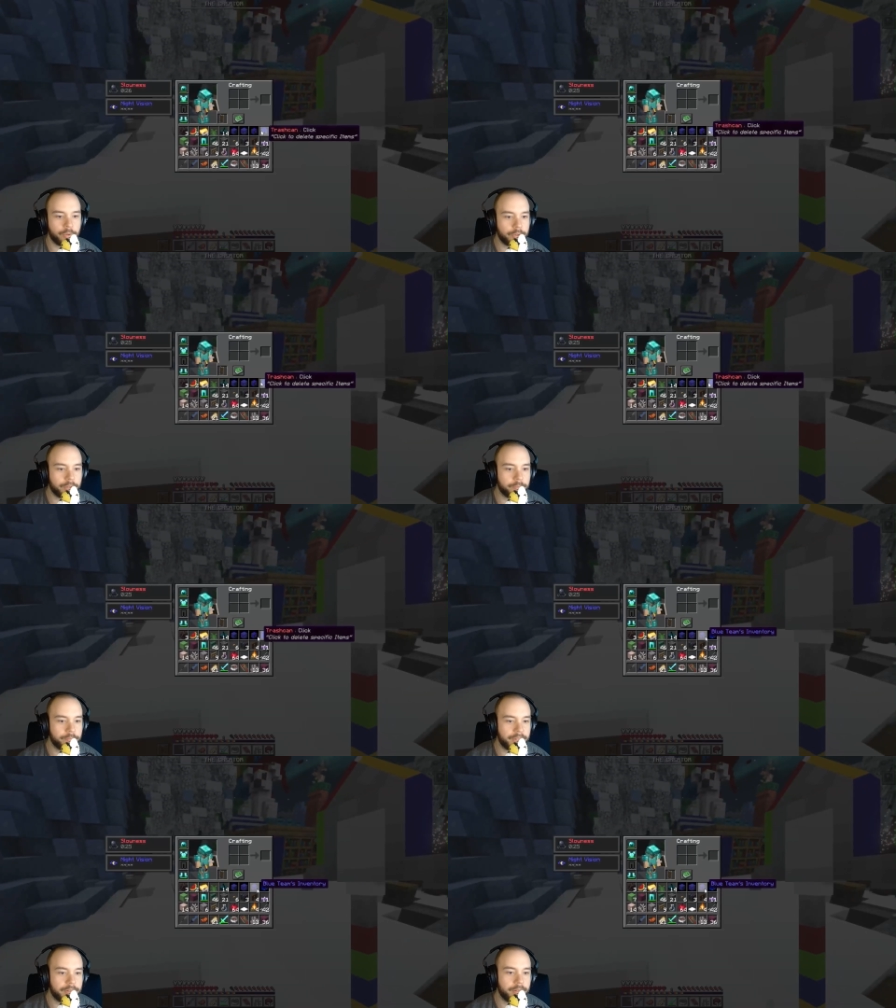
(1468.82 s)
Okay, no,
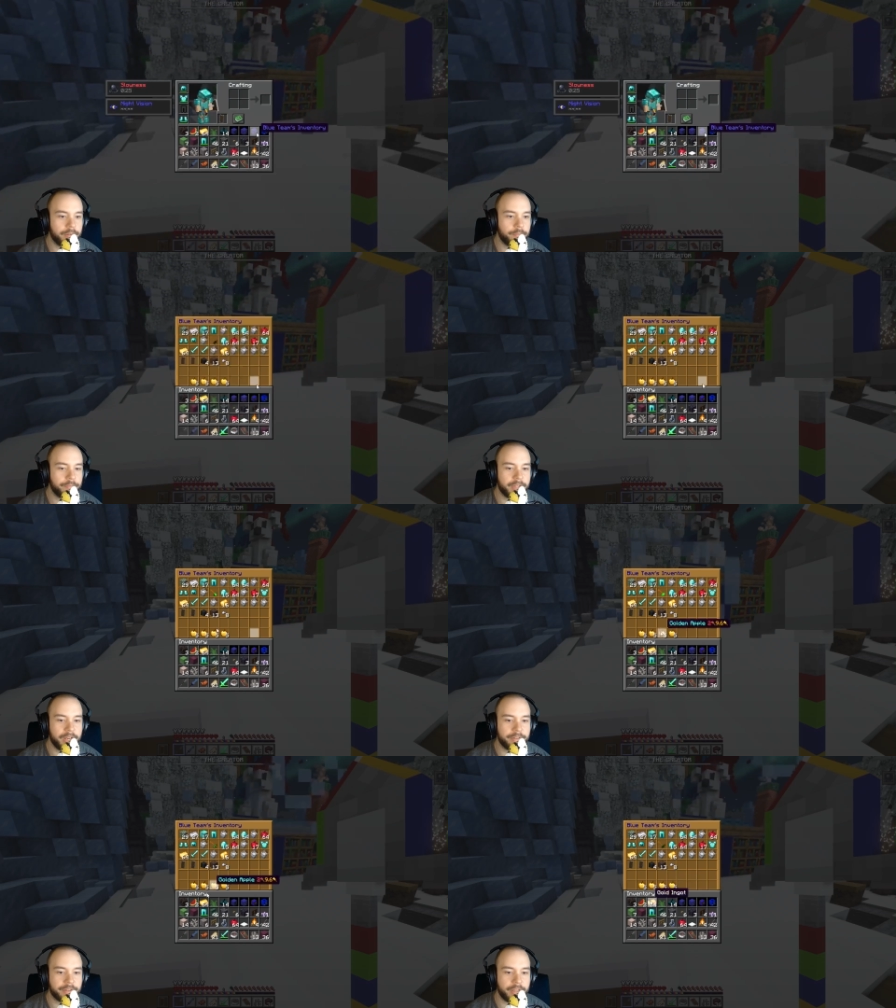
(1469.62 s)
it's not. That
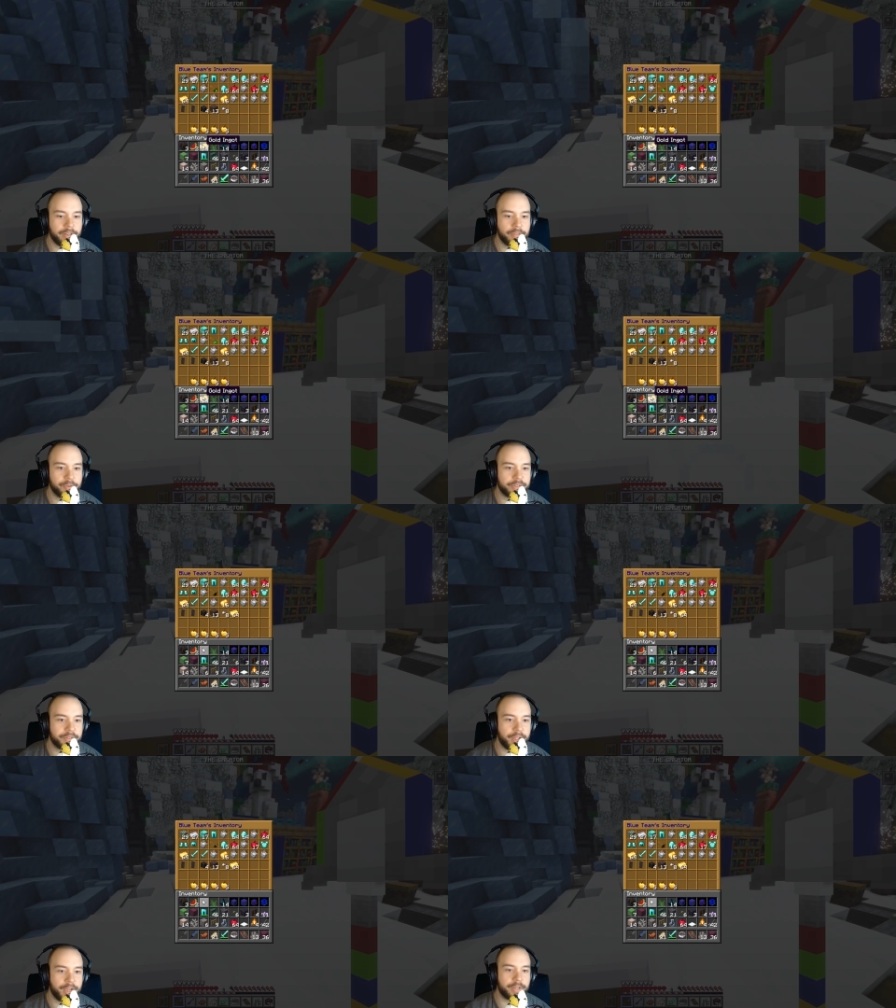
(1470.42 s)
is another that's
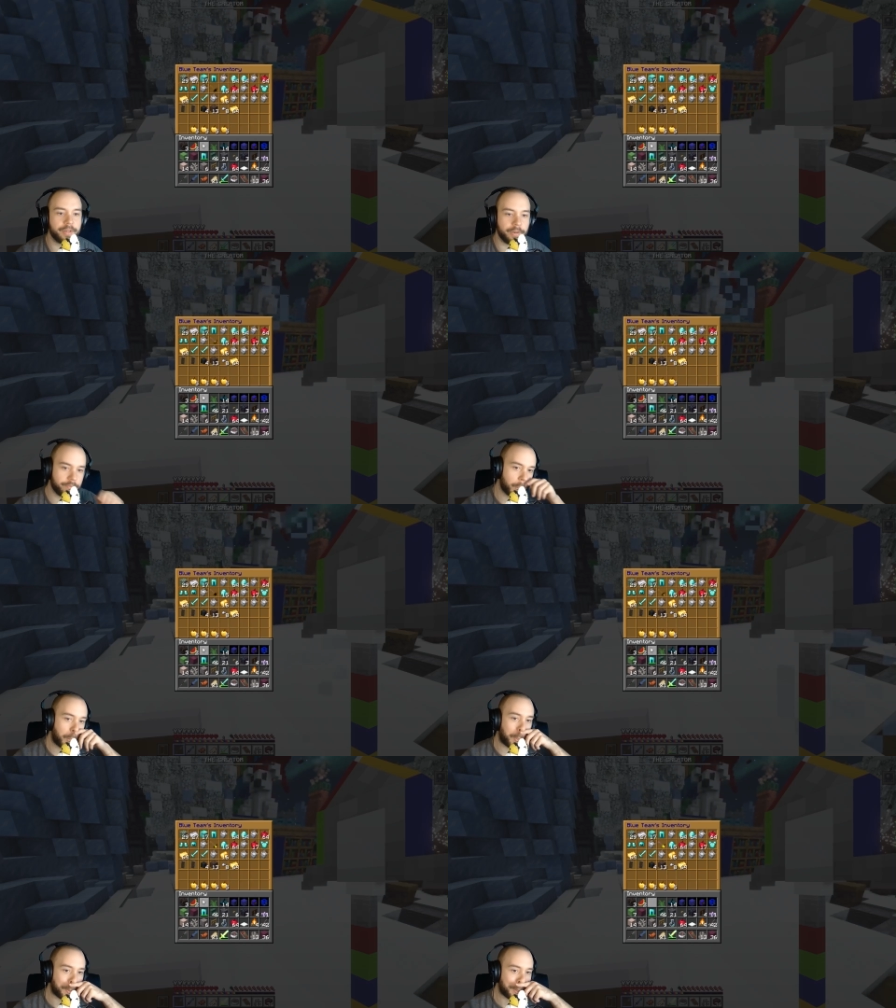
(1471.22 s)
stack totally, of gold.